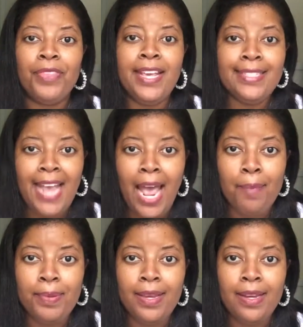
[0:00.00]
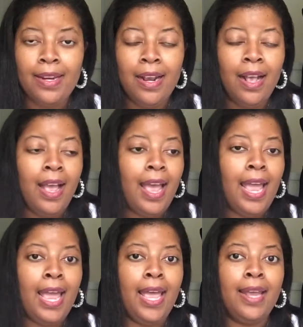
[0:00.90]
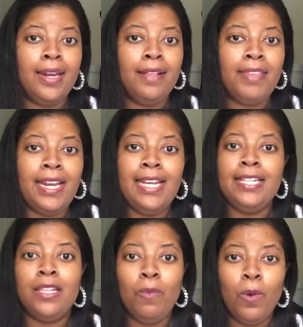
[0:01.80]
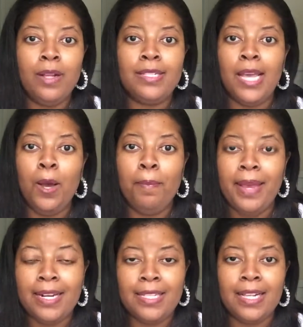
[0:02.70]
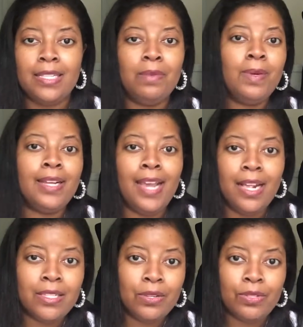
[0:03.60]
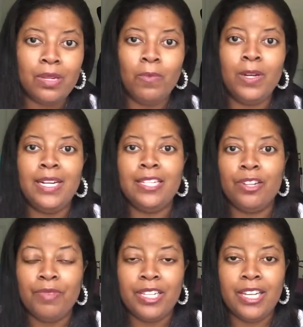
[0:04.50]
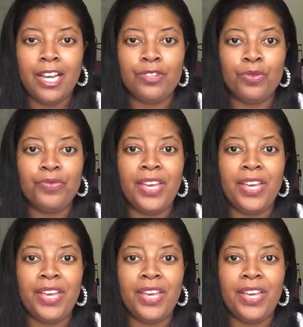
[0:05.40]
things happen and they need someone to help manage that. Someone cancels, someone needs to reschedule.